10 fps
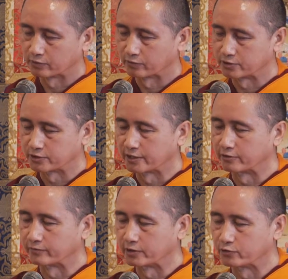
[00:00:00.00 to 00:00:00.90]
or
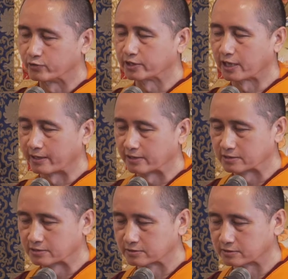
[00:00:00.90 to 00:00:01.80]
state of the three
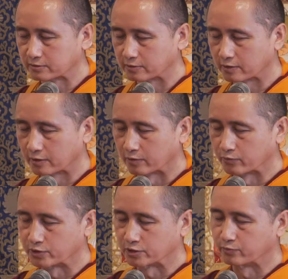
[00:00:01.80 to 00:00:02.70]
kayas, uh,
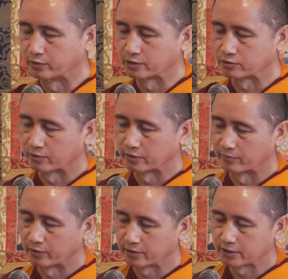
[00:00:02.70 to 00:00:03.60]
which is Buddha's holy
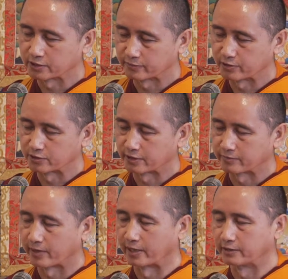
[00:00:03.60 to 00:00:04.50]
body, speech,
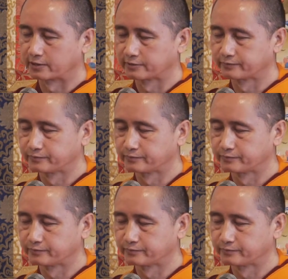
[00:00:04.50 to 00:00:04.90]
and mind.